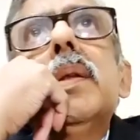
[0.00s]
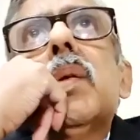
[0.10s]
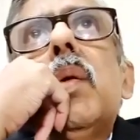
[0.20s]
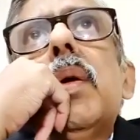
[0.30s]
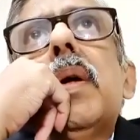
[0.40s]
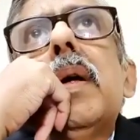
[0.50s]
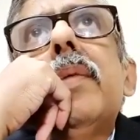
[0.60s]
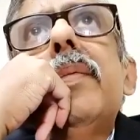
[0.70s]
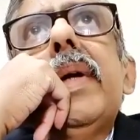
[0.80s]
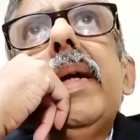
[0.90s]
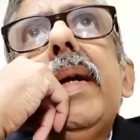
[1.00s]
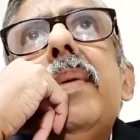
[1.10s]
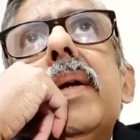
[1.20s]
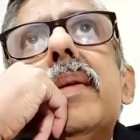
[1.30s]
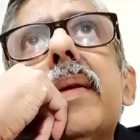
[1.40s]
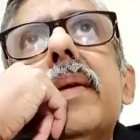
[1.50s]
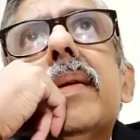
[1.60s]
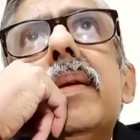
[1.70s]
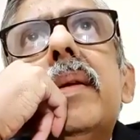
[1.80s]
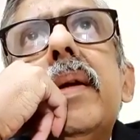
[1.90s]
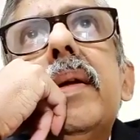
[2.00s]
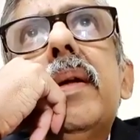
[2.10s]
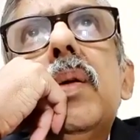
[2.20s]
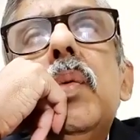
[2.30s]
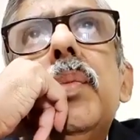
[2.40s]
Court convicted him under section 302.